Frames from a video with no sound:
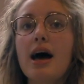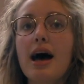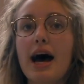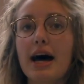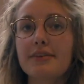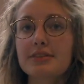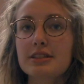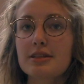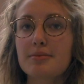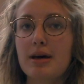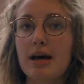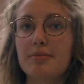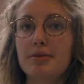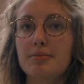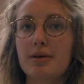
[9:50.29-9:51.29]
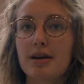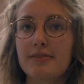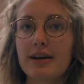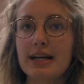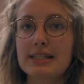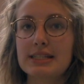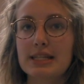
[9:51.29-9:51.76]
After the MMR
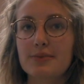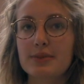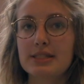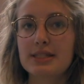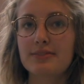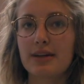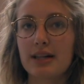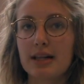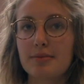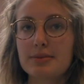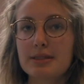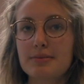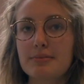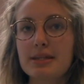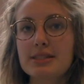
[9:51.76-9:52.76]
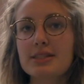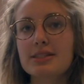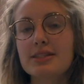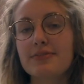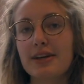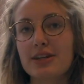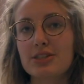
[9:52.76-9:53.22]
vaccine was developed, measles
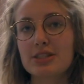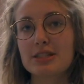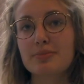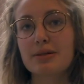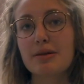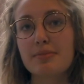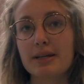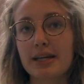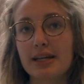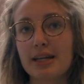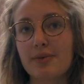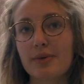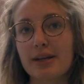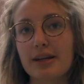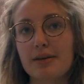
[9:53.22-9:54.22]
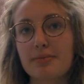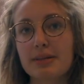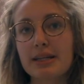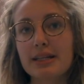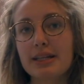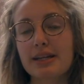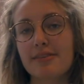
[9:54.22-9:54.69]
infections plummeted and were
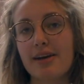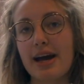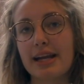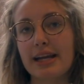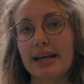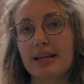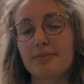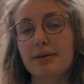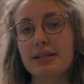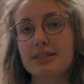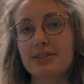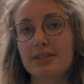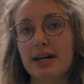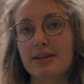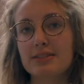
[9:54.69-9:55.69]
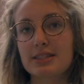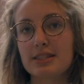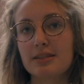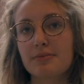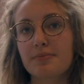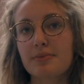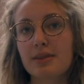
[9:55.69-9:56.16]
completely eradicated by
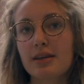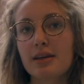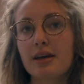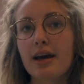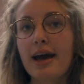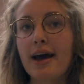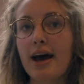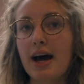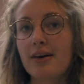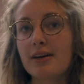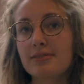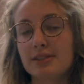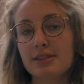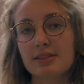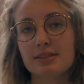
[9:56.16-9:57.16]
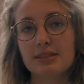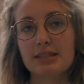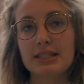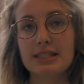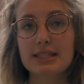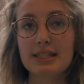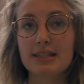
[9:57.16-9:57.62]
2000. However,
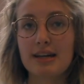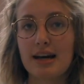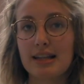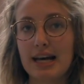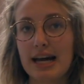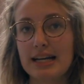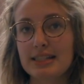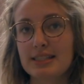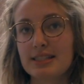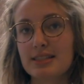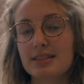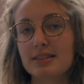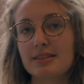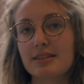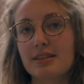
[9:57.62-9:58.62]
this did not last.